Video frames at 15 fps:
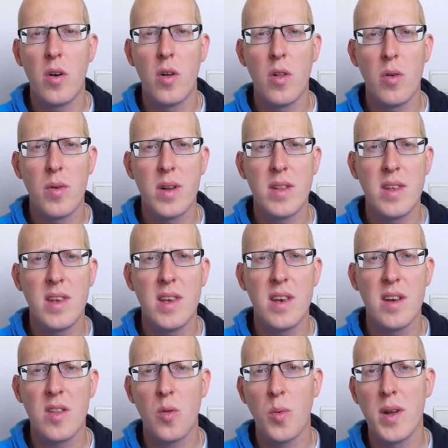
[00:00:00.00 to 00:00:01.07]
already
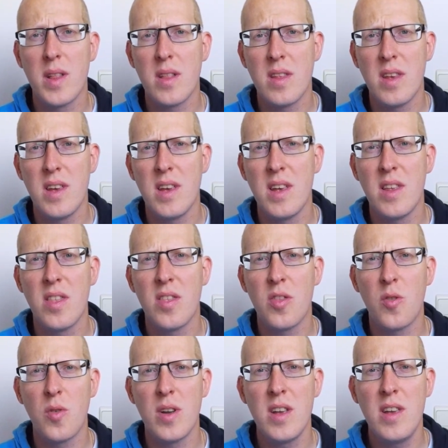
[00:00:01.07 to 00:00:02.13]

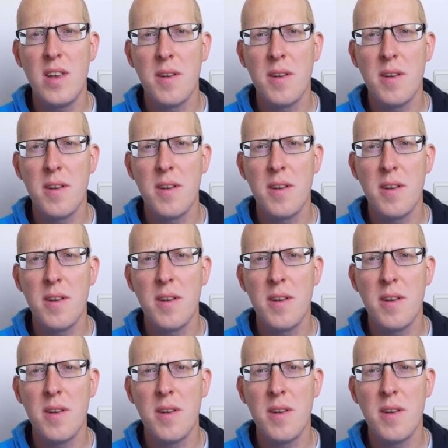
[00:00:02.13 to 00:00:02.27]
23.